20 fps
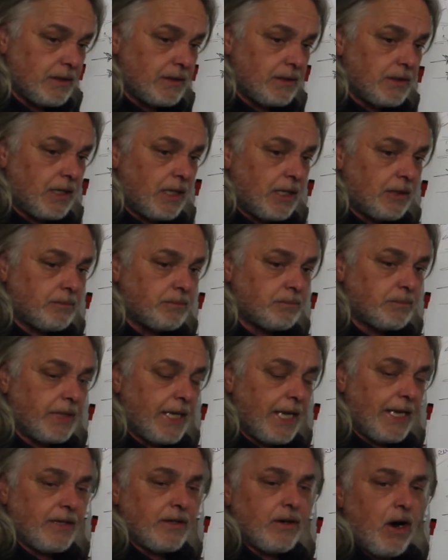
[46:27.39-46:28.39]

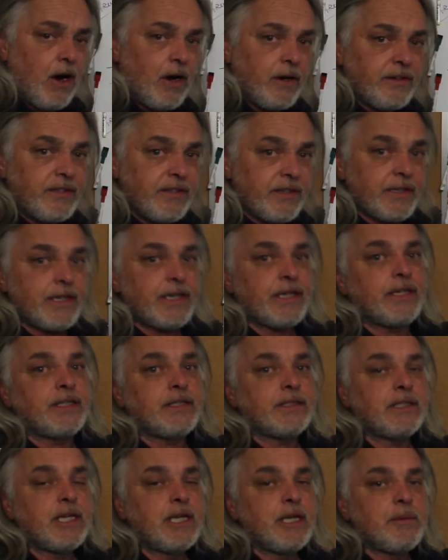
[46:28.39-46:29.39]
Antarctica
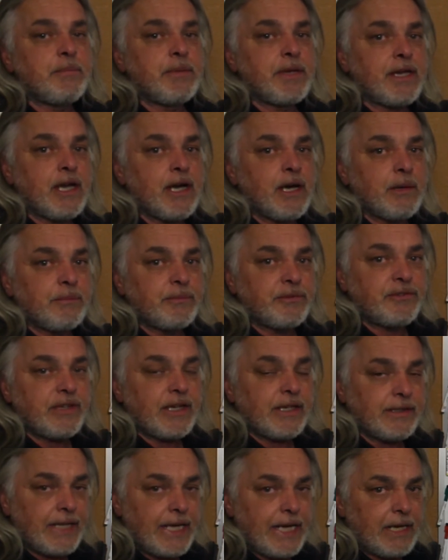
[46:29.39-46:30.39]
becomes a
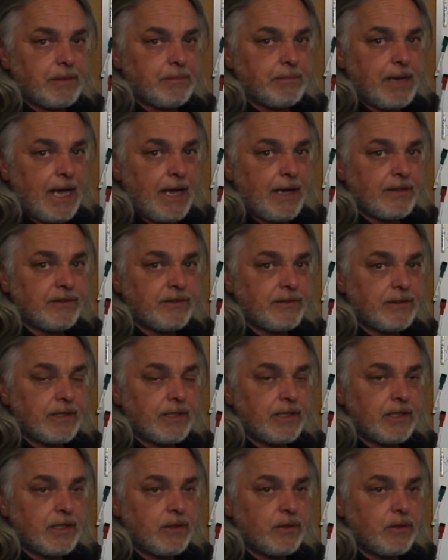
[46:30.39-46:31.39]
landmass
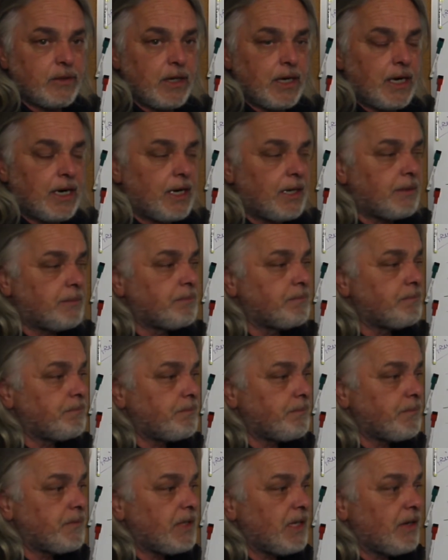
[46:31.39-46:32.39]

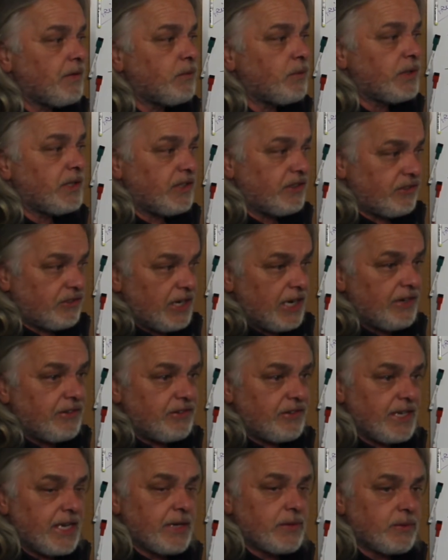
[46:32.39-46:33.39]
when you change
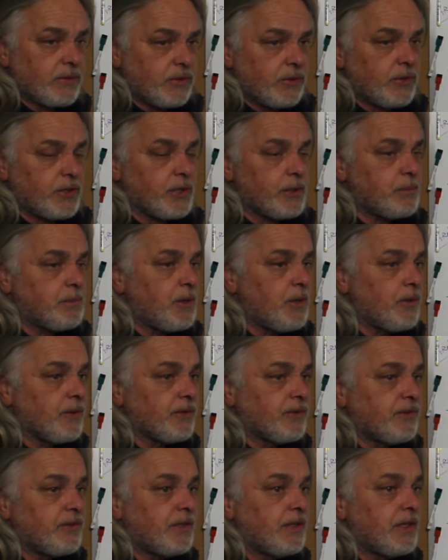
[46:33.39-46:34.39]
the equatorial bulge,